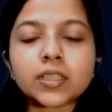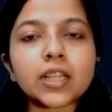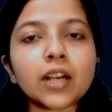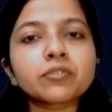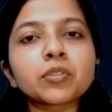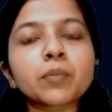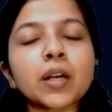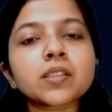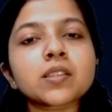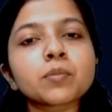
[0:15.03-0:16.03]
that have the
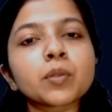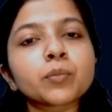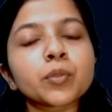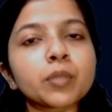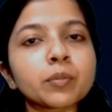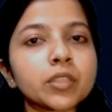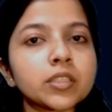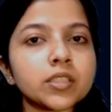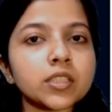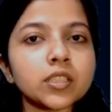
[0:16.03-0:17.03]
maximum
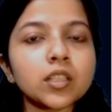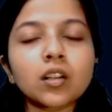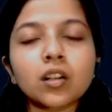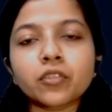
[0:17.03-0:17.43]
probability